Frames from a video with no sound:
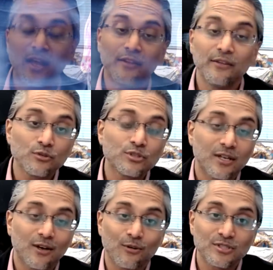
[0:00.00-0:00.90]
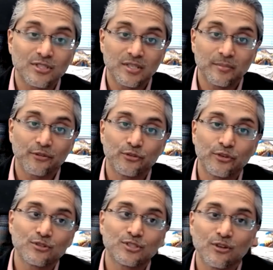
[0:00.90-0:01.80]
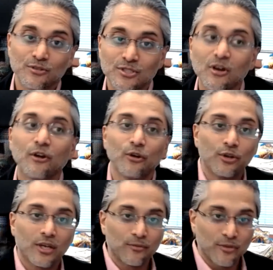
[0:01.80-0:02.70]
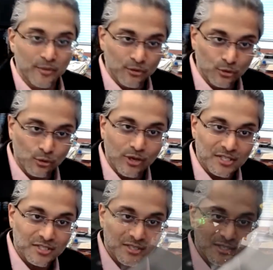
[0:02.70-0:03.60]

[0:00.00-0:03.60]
And those cells, the sympathetic adrenal cells, are known to come from the neural crest.